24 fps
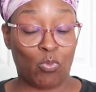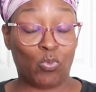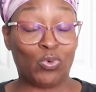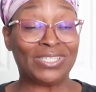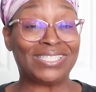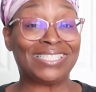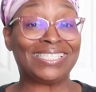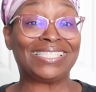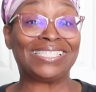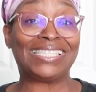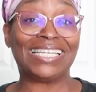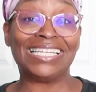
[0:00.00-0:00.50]

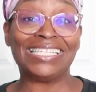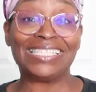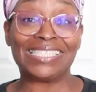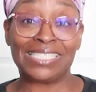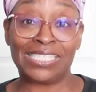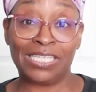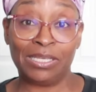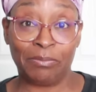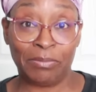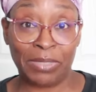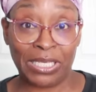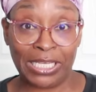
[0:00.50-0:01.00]
was sent
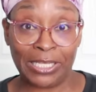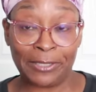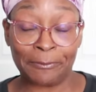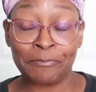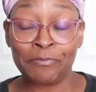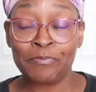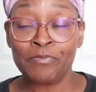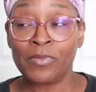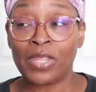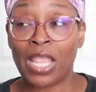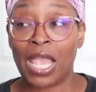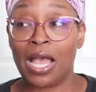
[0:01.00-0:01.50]
to me,
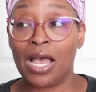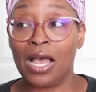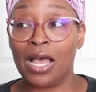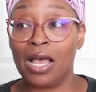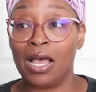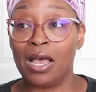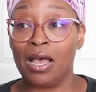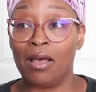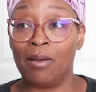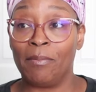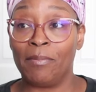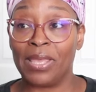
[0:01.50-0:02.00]

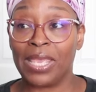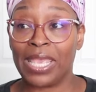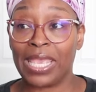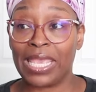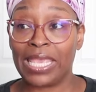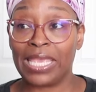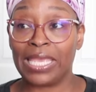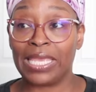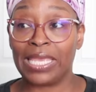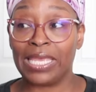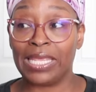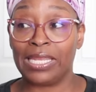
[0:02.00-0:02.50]

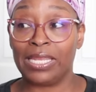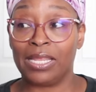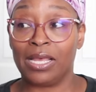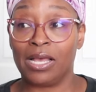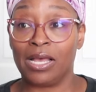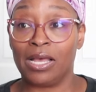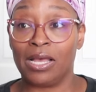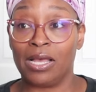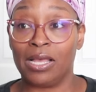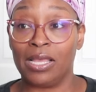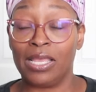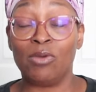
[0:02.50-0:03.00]

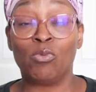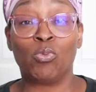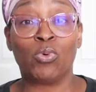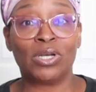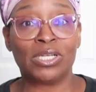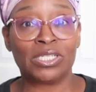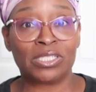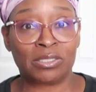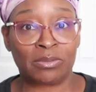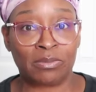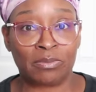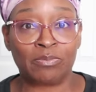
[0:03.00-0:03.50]
it
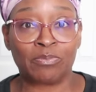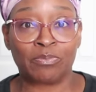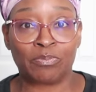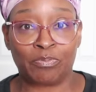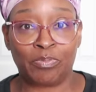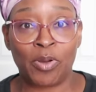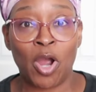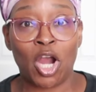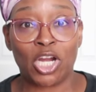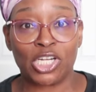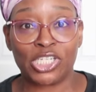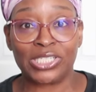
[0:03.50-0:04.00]
was
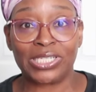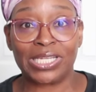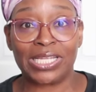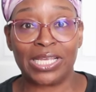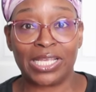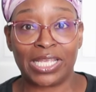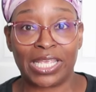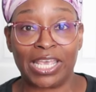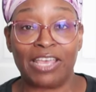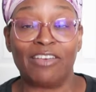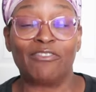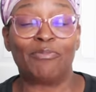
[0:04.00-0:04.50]
partially
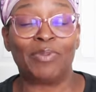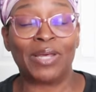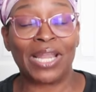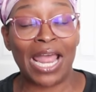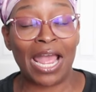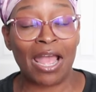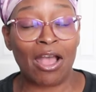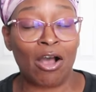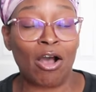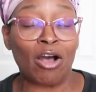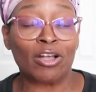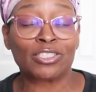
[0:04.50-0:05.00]
a gift, but
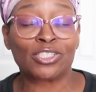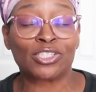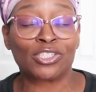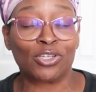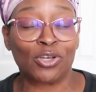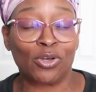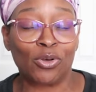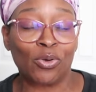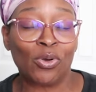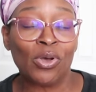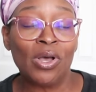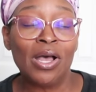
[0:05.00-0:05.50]
I
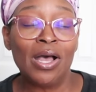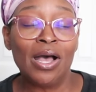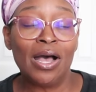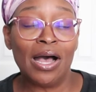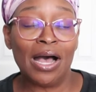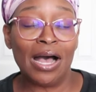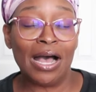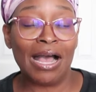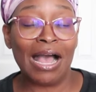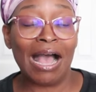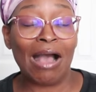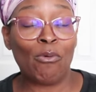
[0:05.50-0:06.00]
also
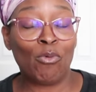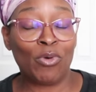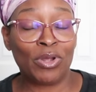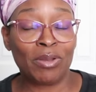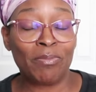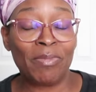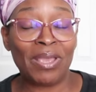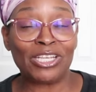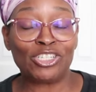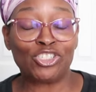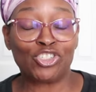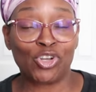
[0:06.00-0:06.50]
I want
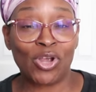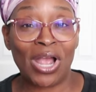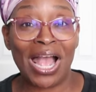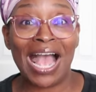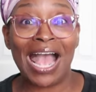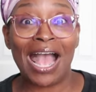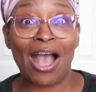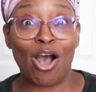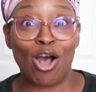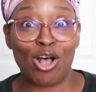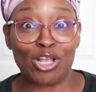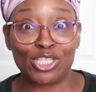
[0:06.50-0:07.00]
to make sure
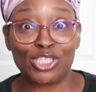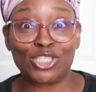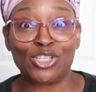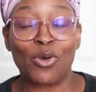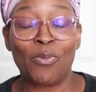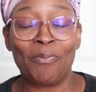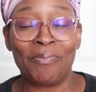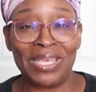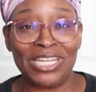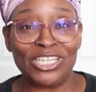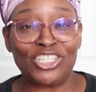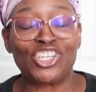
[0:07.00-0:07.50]
I
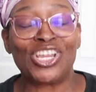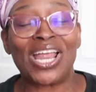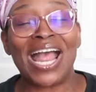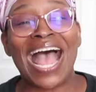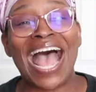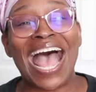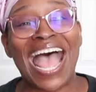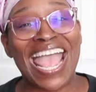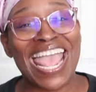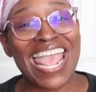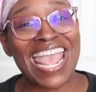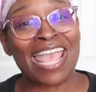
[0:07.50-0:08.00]
also mention
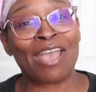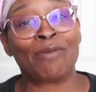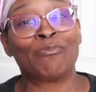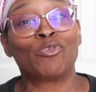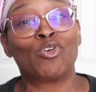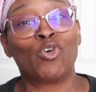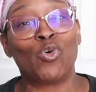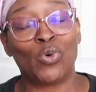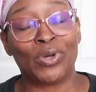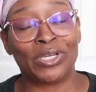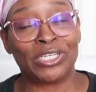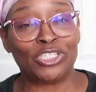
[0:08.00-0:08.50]
I
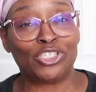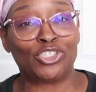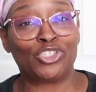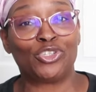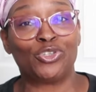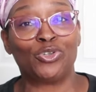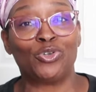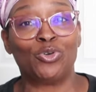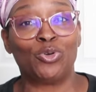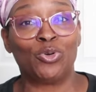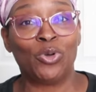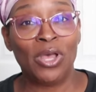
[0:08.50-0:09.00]
am going
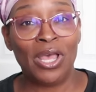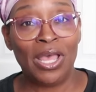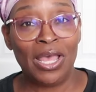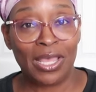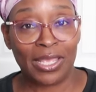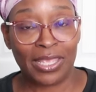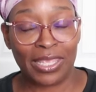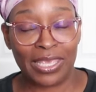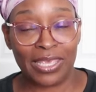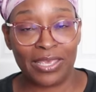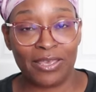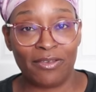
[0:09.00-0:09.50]
to
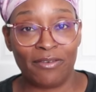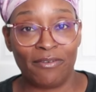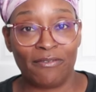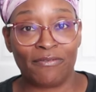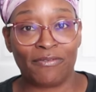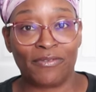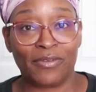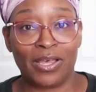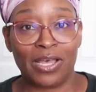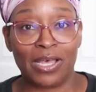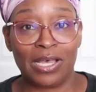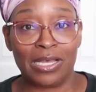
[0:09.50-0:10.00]

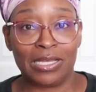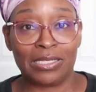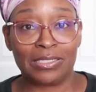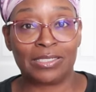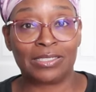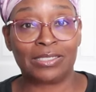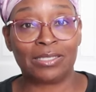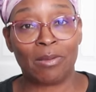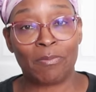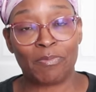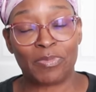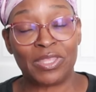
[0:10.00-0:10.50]
give
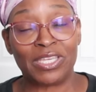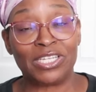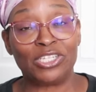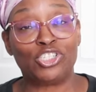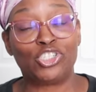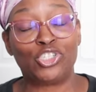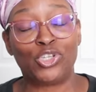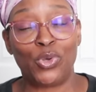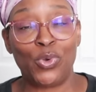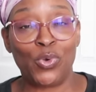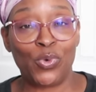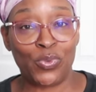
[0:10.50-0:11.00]
something
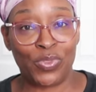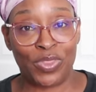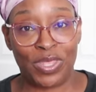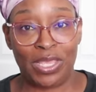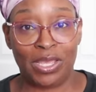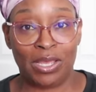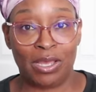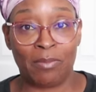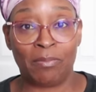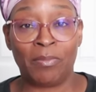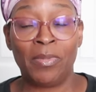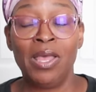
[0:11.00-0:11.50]
to
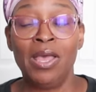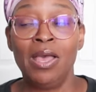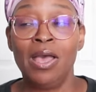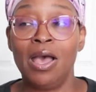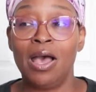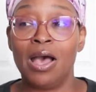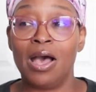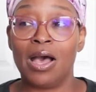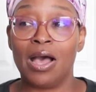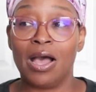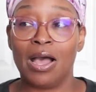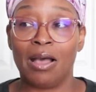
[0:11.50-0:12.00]
them,
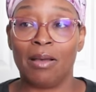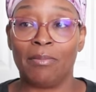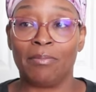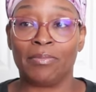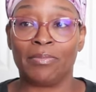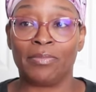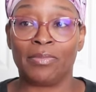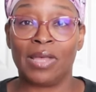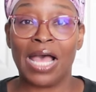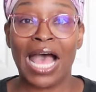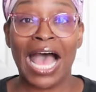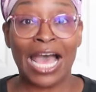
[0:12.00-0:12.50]

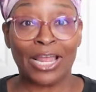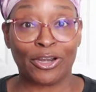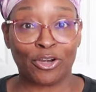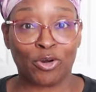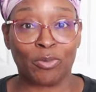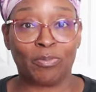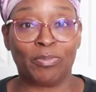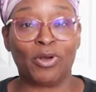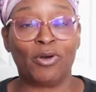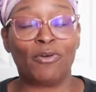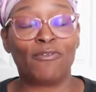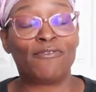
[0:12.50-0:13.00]

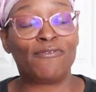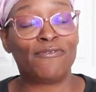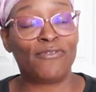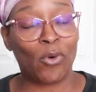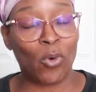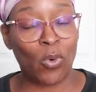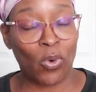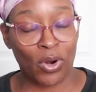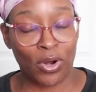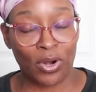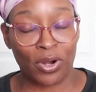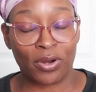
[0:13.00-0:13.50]
honorable,
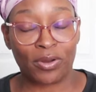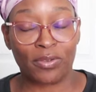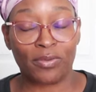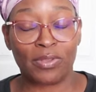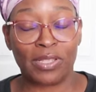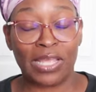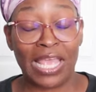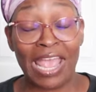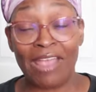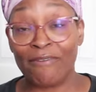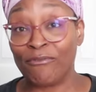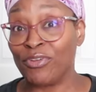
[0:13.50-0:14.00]
for
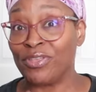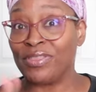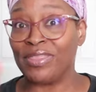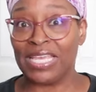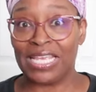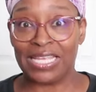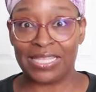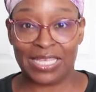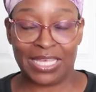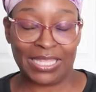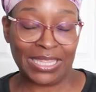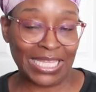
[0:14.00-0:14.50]

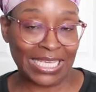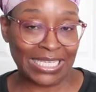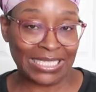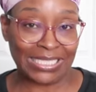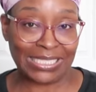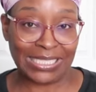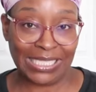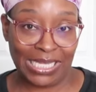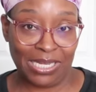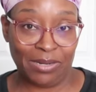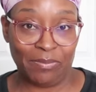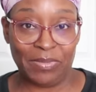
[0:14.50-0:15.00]
everything that they
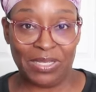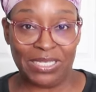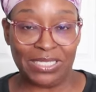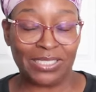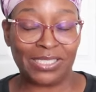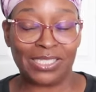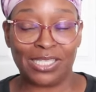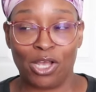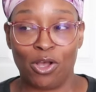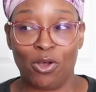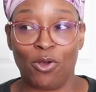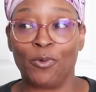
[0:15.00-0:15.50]
sent me.
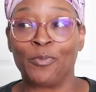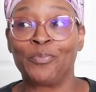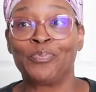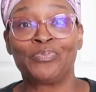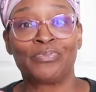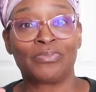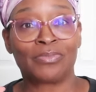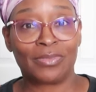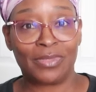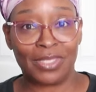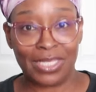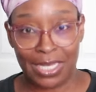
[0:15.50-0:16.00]
So
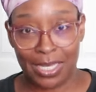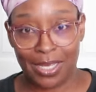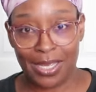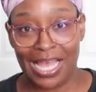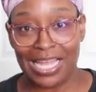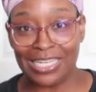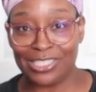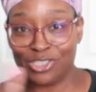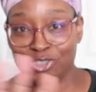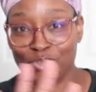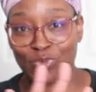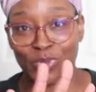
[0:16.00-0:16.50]
yeah,
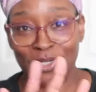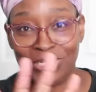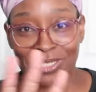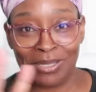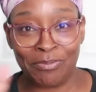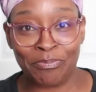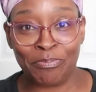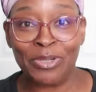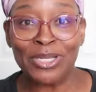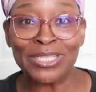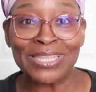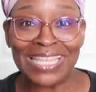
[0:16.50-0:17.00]
I just wanted
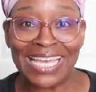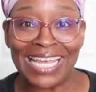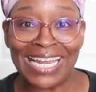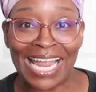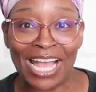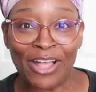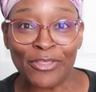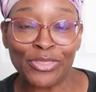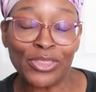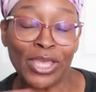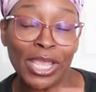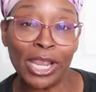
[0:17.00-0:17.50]
to put that
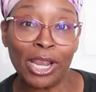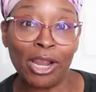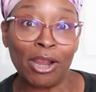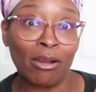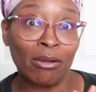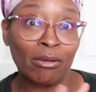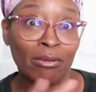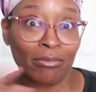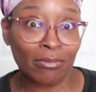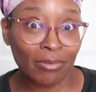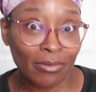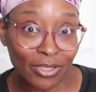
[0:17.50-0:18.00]
out
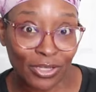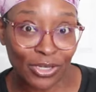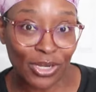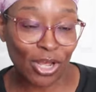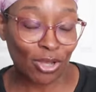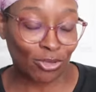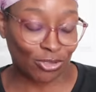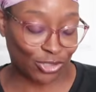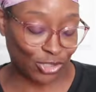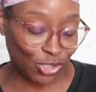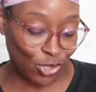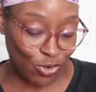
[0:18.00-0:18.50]
there, you
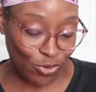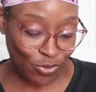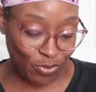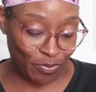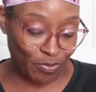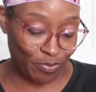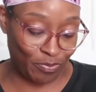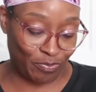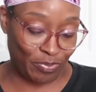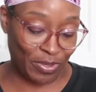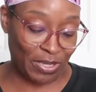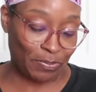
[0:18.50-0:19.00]
know,
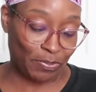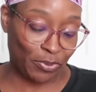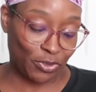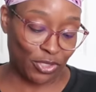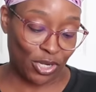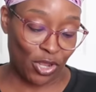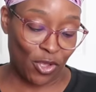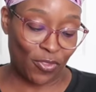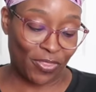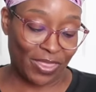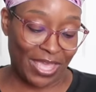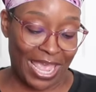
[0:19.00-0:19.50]
so
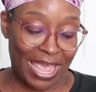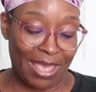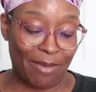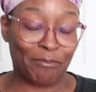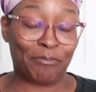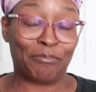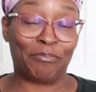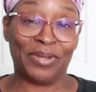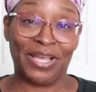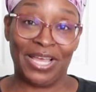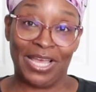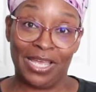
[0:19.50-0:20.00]
people know
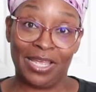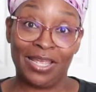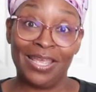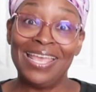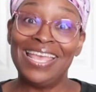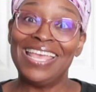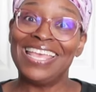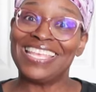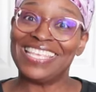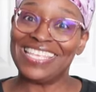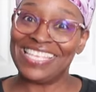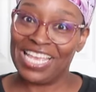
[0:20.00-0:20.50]
that. But
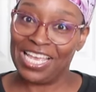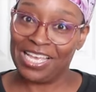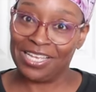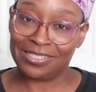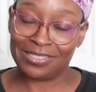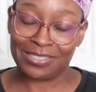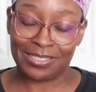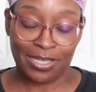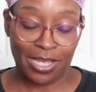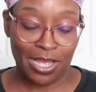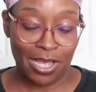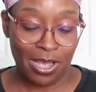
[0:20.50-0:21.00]

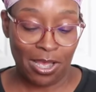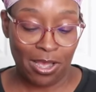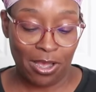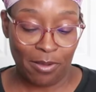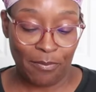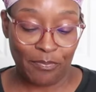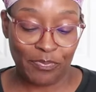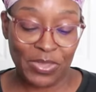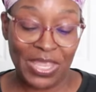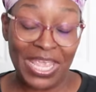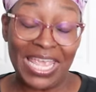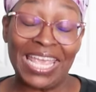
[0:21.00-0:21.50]
yes,
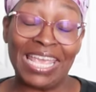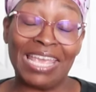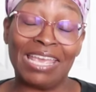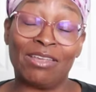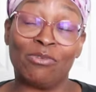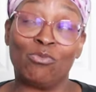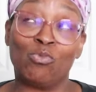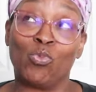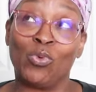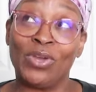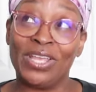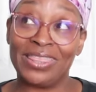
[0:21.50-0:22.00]

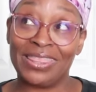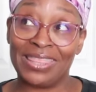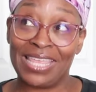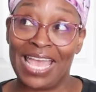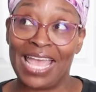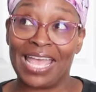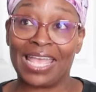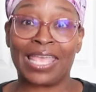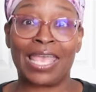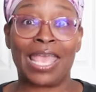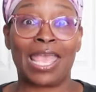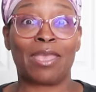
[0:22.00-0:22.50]
and with
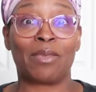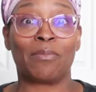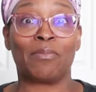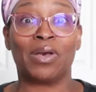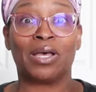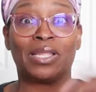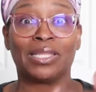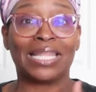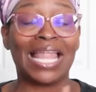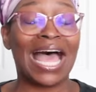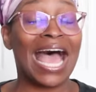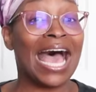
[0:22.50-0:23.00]
that
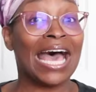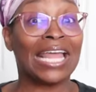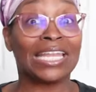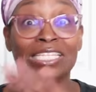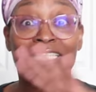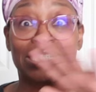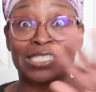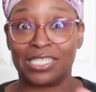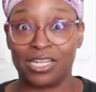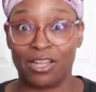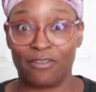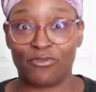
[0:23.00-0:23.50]
came a lot
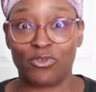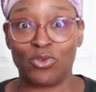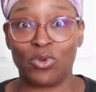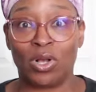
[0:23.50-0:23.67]
of stuff.